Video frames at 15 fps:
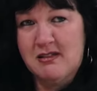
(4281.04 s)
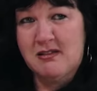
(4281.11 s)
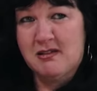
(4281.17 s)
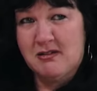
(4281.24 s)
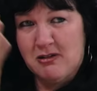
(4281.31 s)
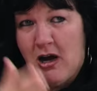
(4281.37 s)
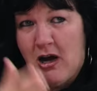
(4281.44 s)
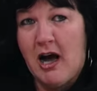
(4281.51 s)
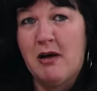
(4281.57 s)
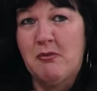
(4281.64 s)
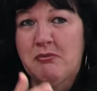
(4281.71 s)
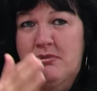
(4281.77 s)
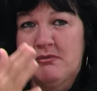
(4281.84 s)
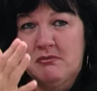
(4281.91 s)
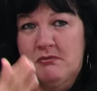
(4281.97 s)
stop
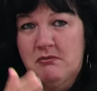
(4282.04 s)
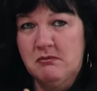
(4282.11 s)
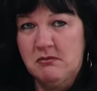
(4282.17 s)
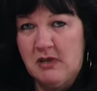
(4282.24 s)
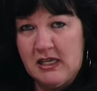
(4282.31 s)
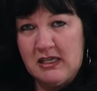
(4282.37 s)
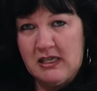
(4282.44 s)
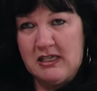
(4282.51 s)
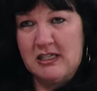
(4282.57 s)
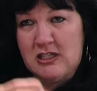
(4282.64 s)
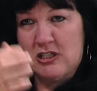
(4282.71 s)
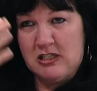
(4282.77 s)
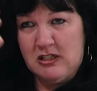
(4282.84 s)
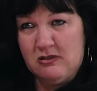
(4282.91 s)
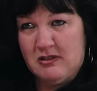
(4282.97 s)
making
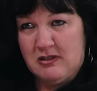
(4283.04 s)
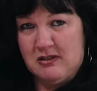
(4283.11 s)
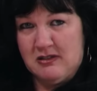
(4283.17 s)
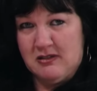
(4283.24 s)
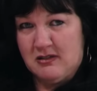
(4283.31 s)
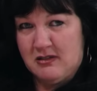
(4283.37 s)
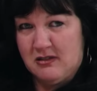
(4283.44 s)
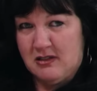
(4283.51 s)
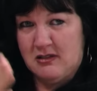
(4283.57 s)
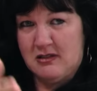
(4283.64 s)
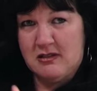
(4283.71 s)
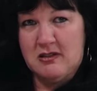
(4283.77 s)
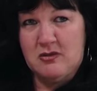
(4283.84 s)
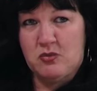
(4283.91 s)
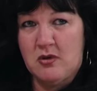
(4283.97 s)
excuses.
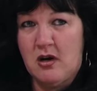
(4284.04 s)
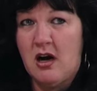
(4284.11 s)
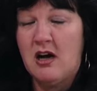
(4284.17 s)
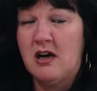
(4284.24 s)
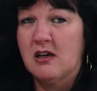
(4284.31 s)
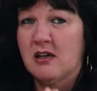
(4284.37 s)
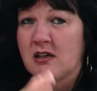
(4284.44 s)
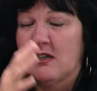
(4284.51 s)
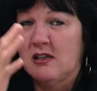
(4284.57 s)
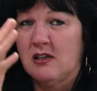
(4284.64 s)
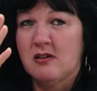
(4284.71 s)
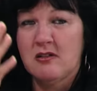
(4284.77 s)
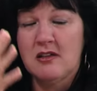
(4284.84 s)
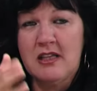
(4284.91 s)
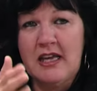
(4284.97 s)
This is wrong, you're